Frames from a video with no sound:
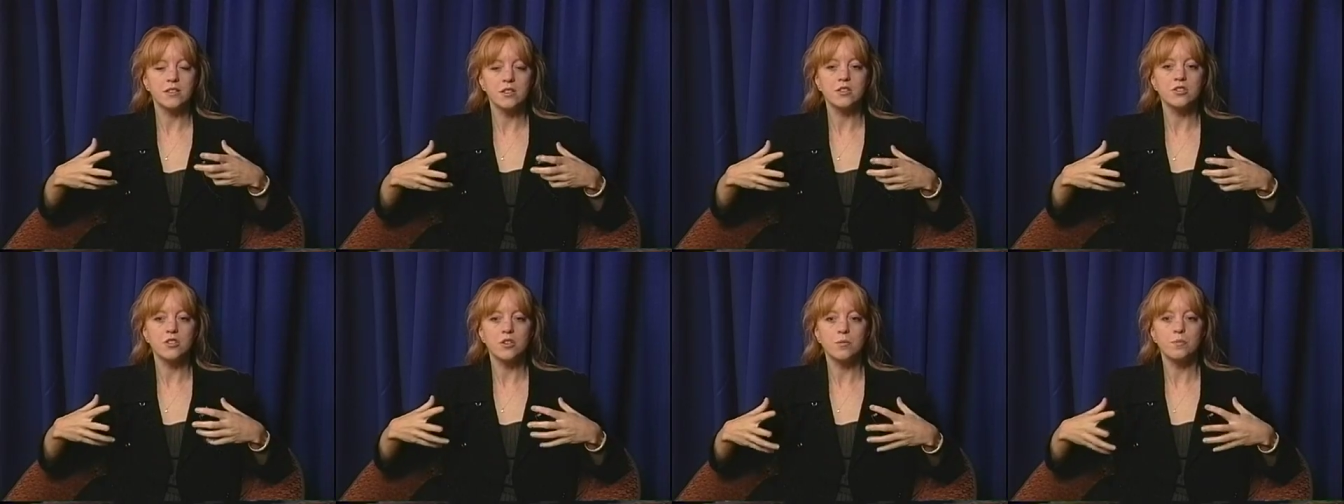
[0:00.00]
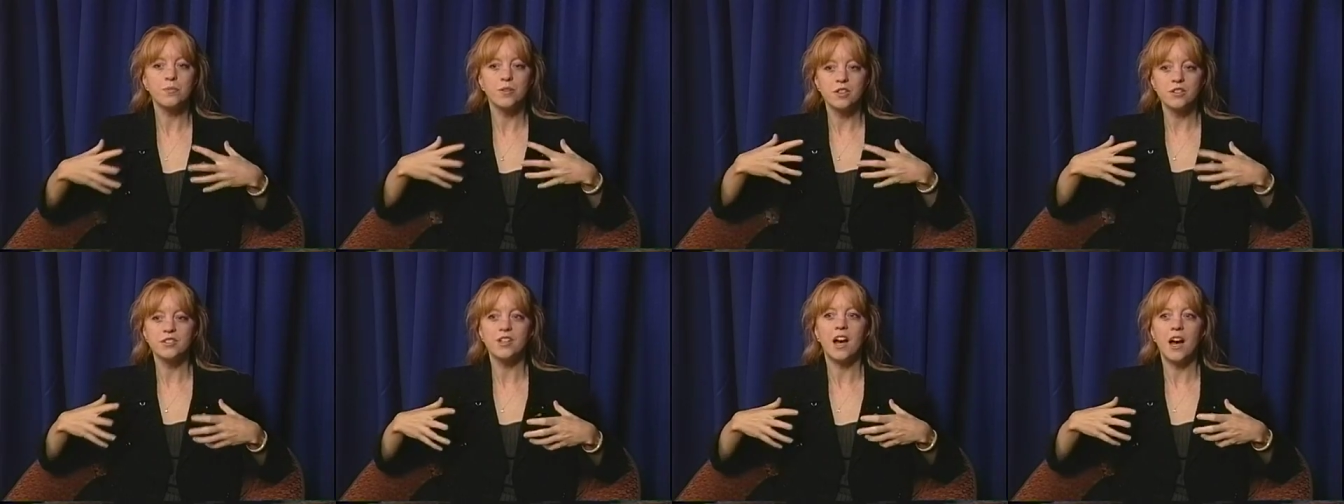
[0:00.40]
and so
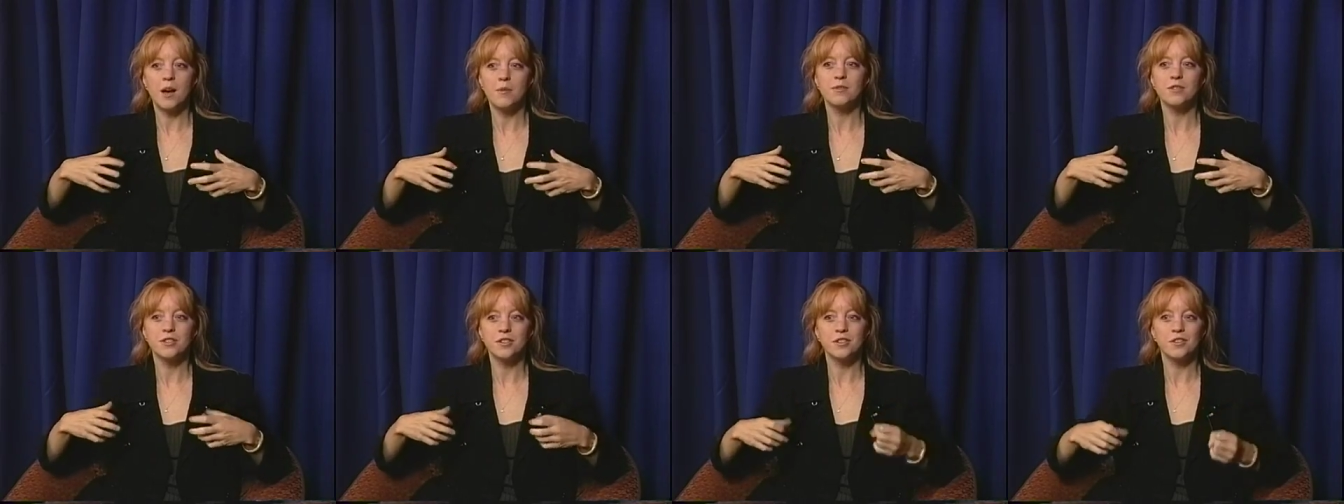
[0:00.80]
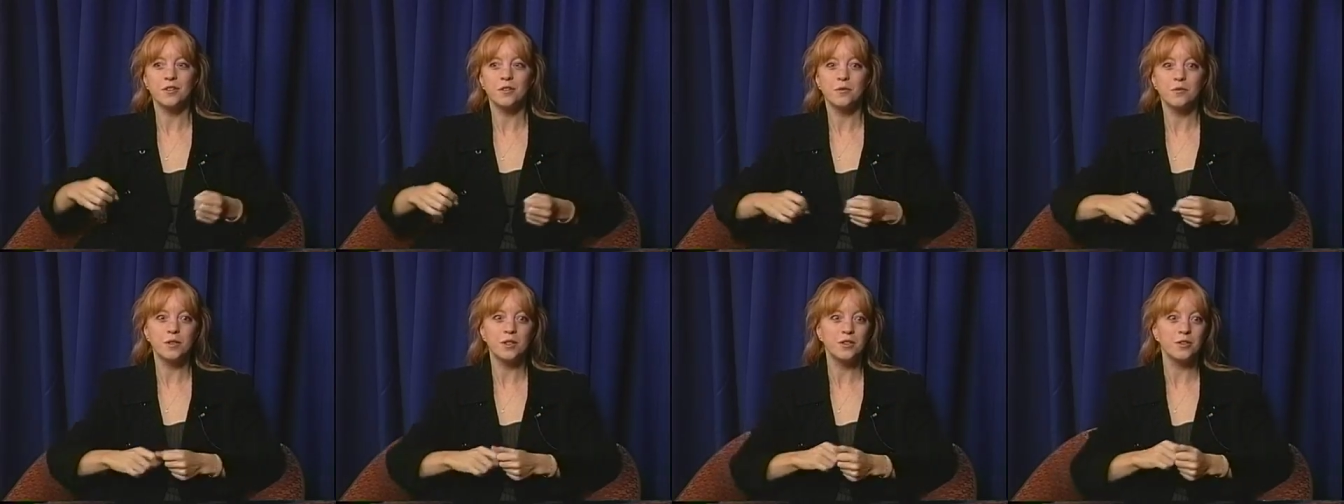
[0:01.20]
Bill Dobbins, you know,
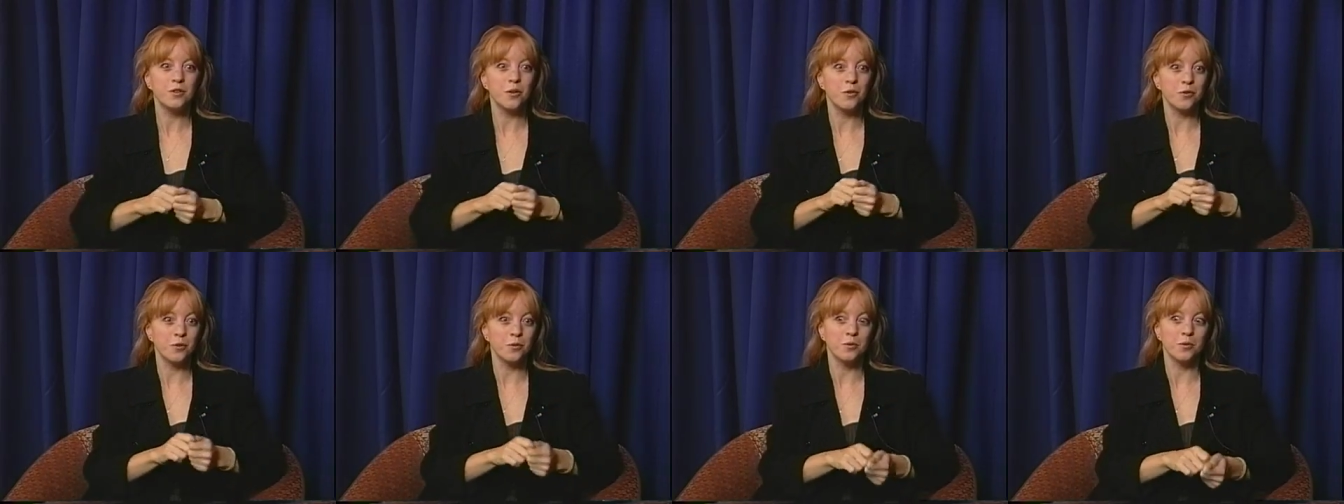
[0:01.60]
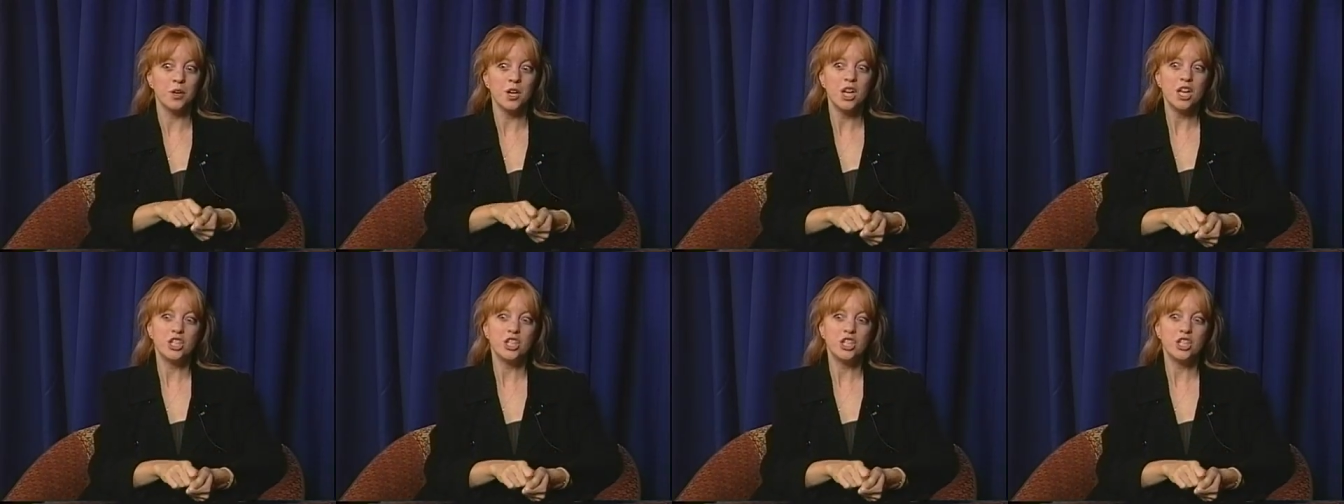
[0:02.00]
we'd go through